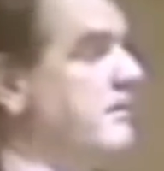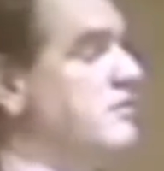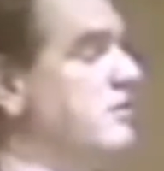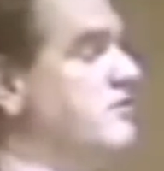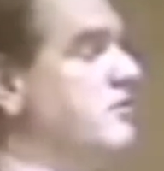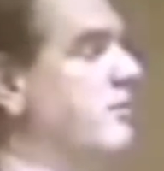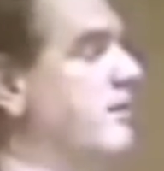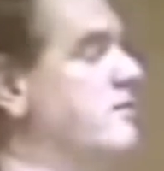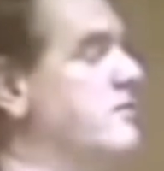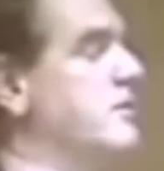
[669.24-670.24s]
And Churchill,
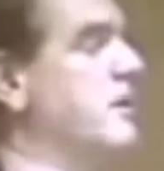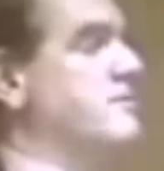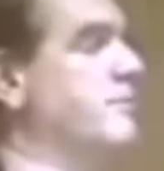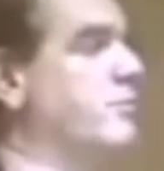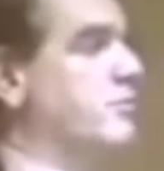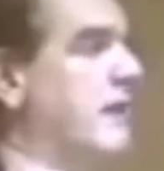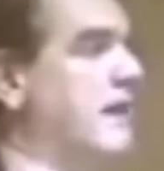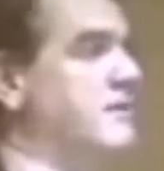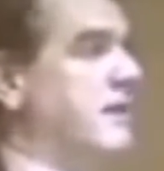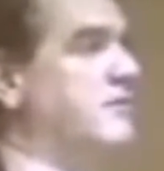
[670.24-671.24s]
when Sir Charles Portal
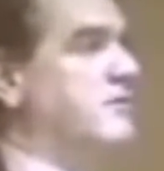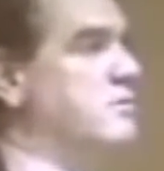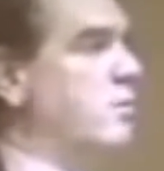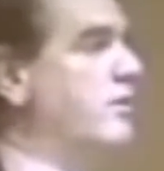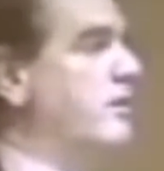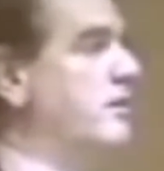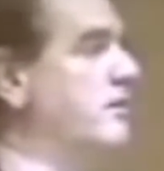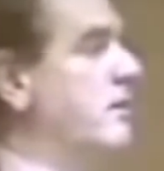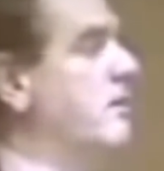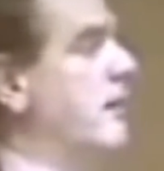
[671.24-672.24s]
uttered this warning
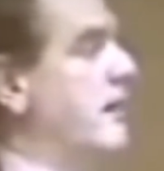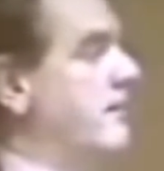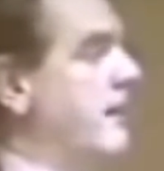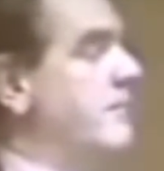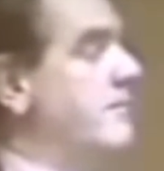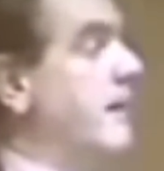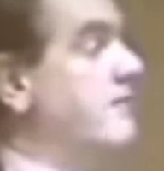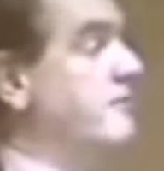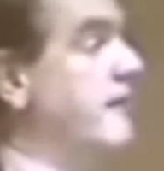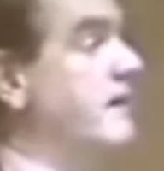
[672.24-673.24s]
that the enemy
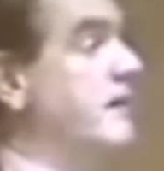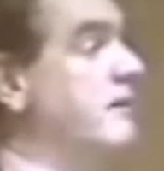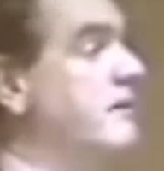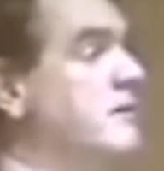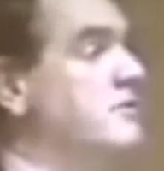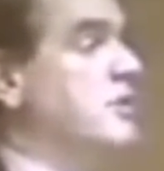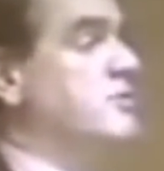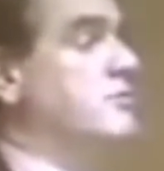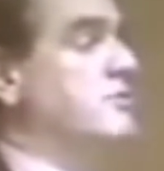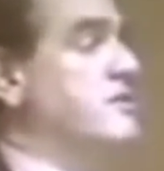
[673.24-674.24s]
might retaliate,
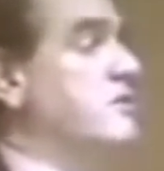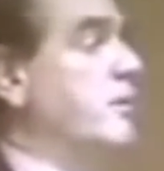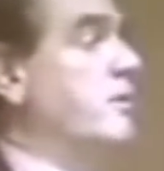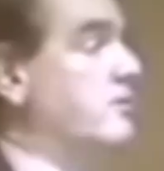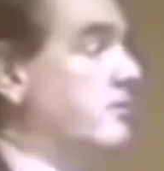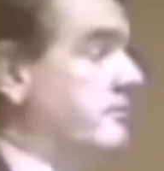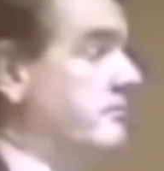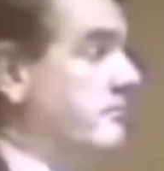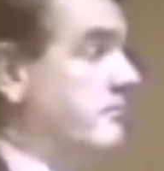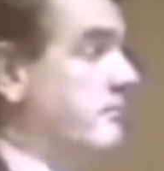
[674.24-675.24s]
Churchill just twinkled.
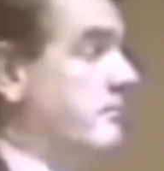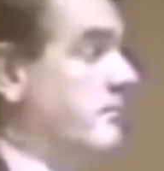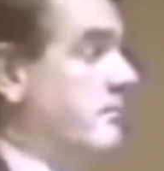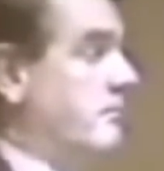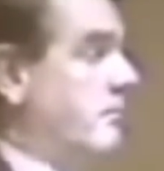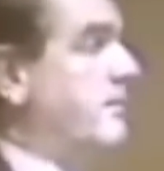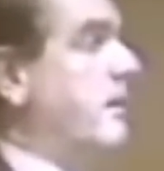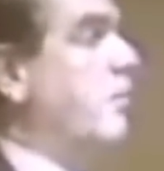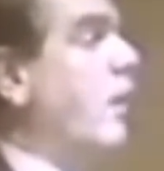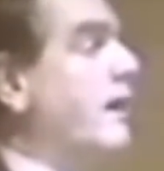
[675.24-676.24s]
Well, we
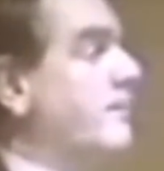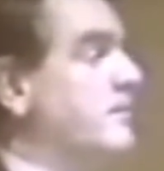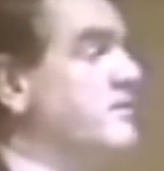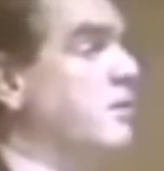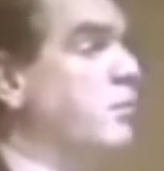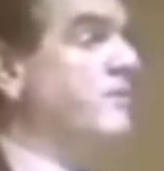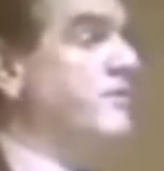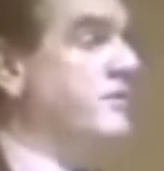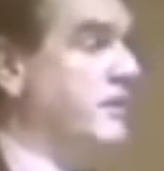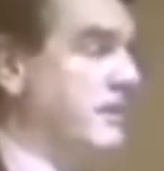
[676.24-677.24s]
know why, because he
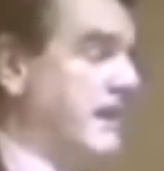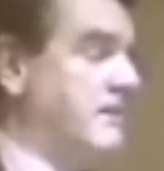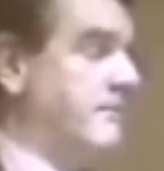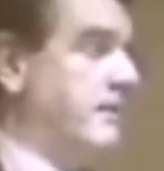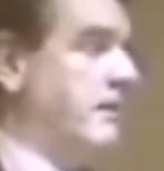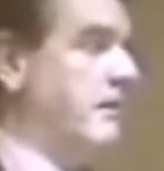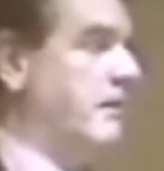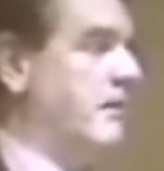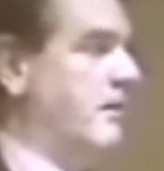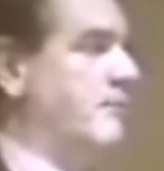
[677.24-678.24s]
wanted the attack to begin,
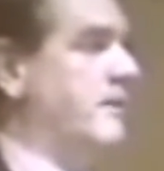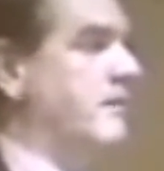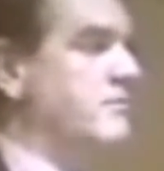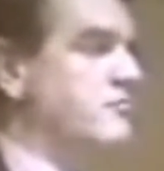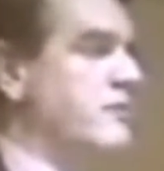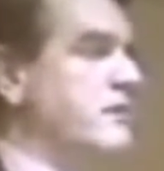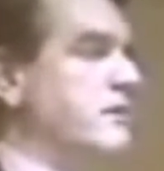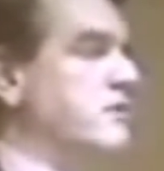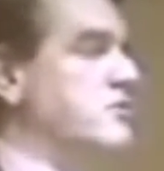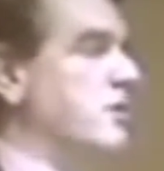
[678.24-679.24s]
but he was
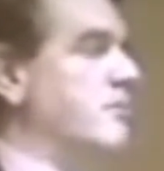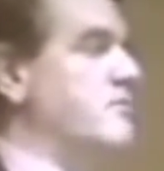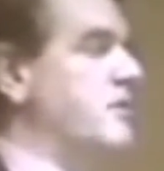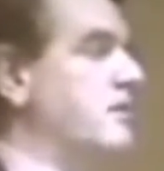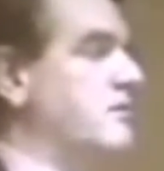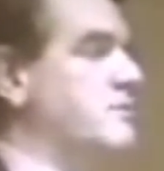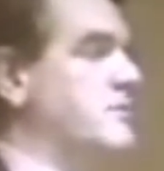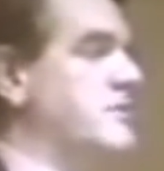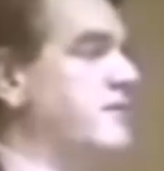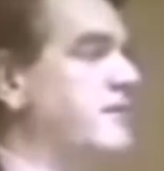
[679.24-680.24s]
reading the German signals
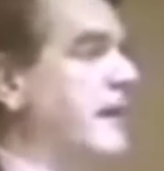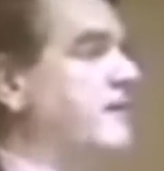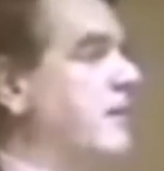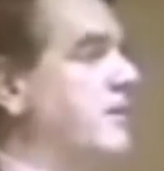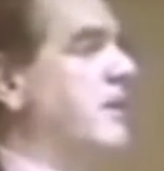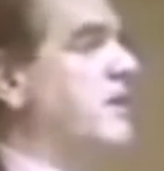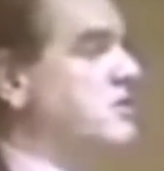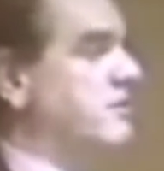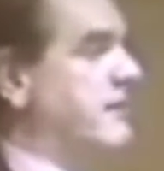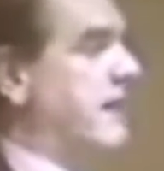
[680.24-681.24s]
which said that they had no
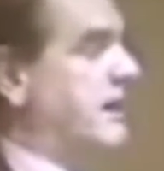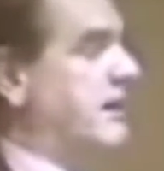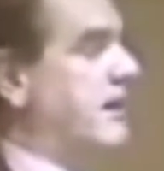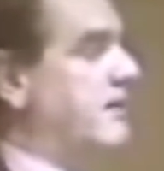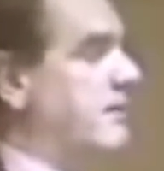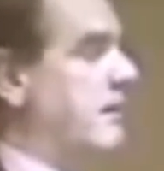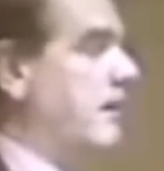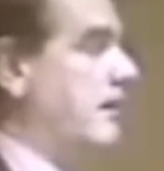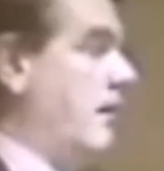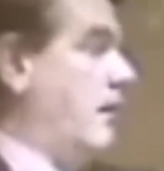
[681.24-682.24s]
intention of attacking London.